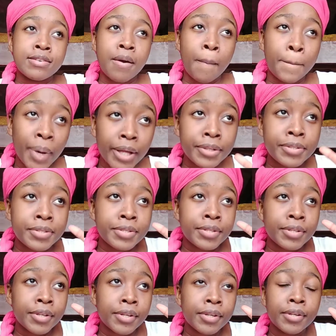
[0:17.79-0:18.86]

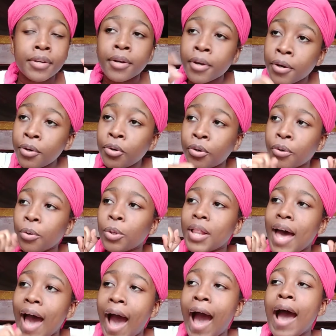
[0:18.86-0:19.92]
But Google
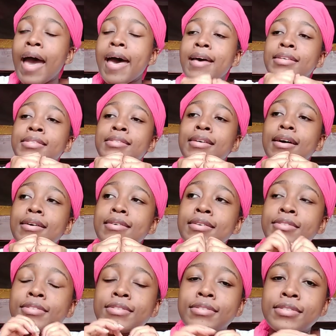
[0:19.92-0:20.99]
has
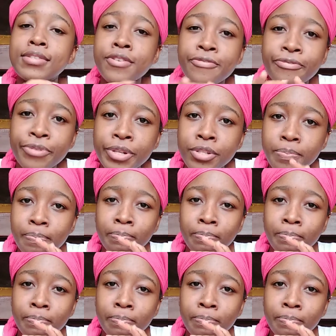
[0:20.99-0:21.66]
a different